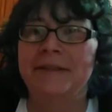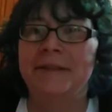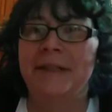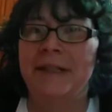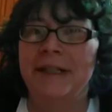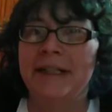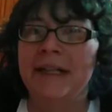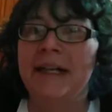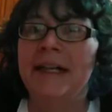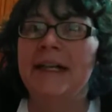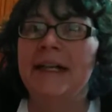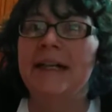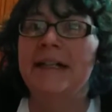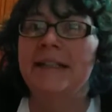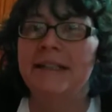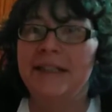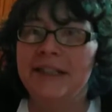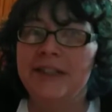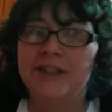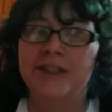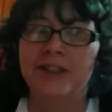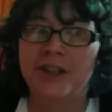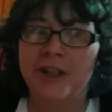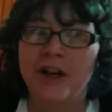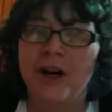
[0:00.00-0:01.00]
Like,
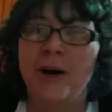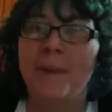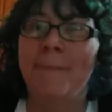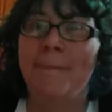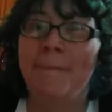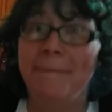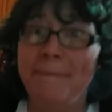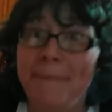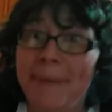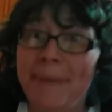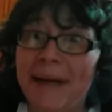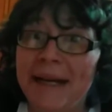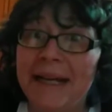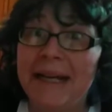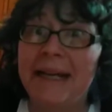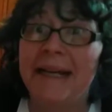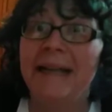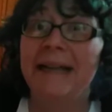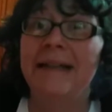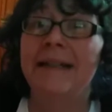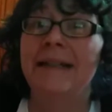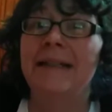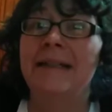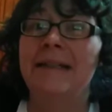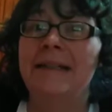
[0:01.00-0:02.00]
these are all
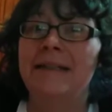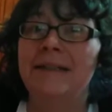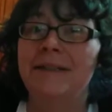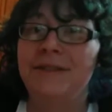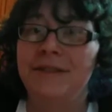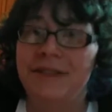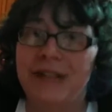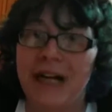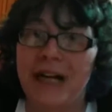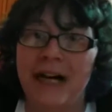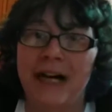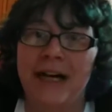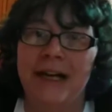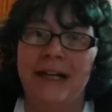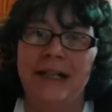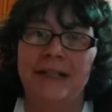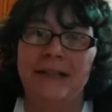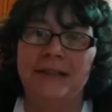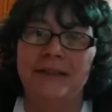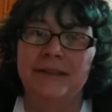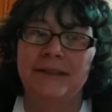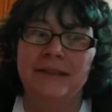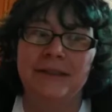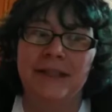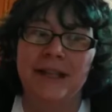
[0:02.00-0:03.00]
big
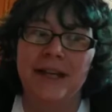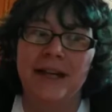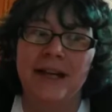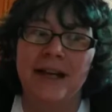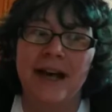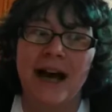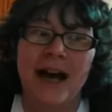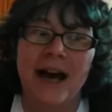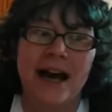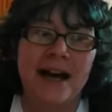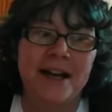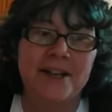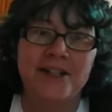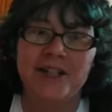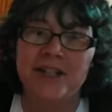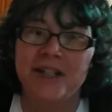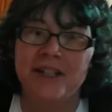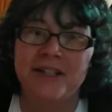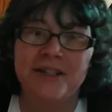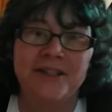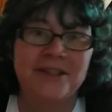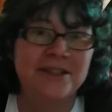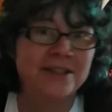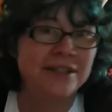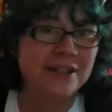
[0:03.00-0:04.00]
signs that I
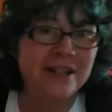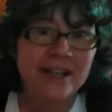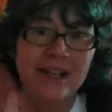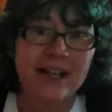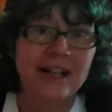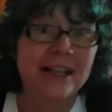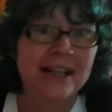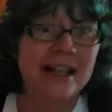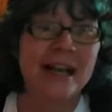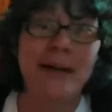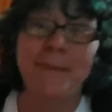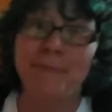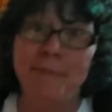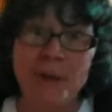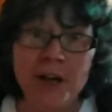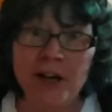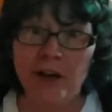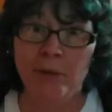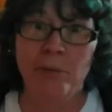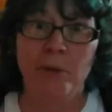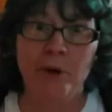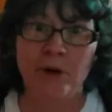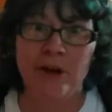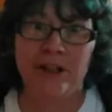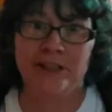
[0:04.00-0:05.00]
just, like
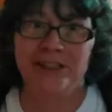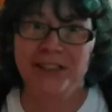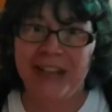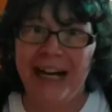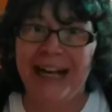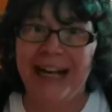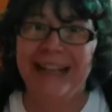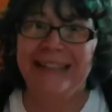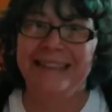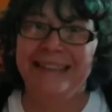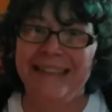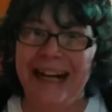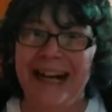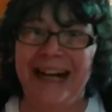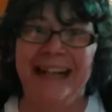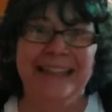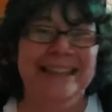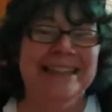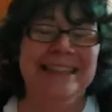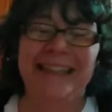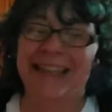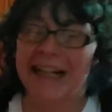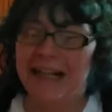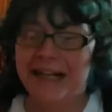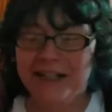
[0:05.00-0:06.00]
billboard size
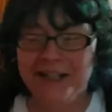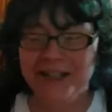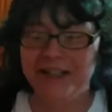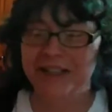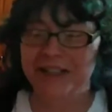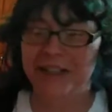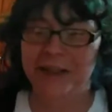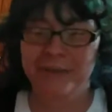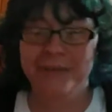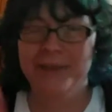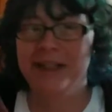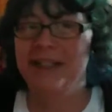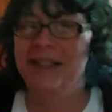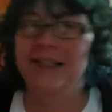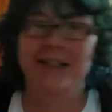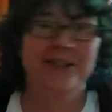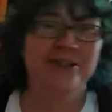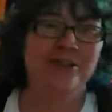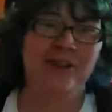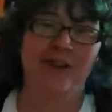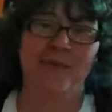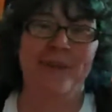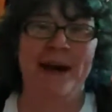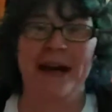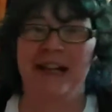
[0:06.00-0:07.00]
signs that I just completely
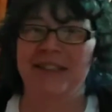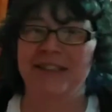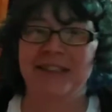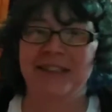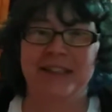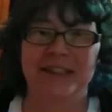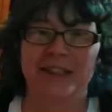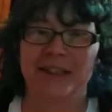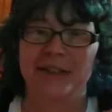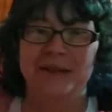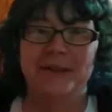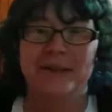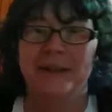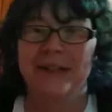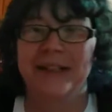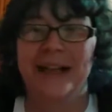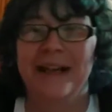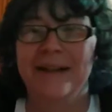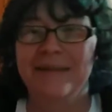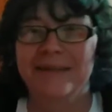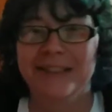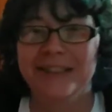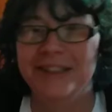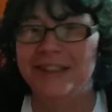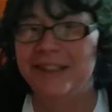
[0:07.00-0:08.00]
drove past and ignored.
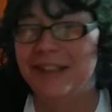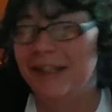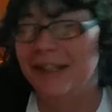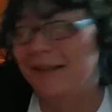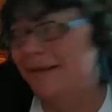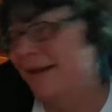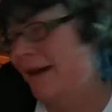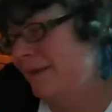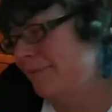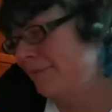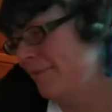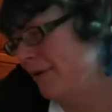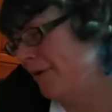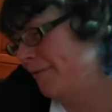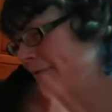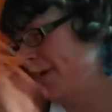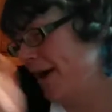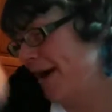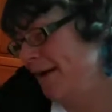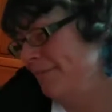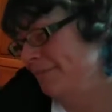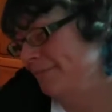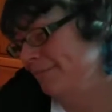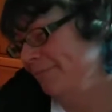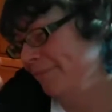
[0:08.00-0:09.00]
I was just like, oh, we're
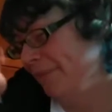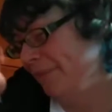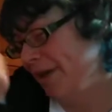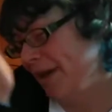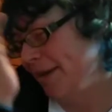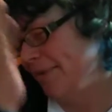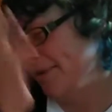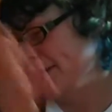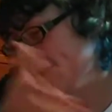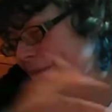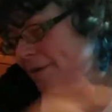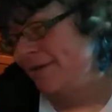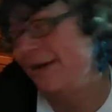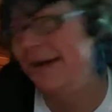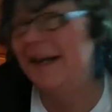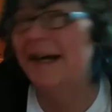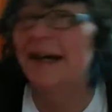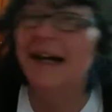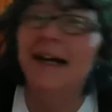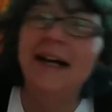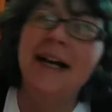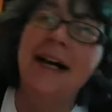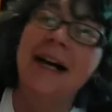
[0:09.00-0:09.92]
fine. Keep going.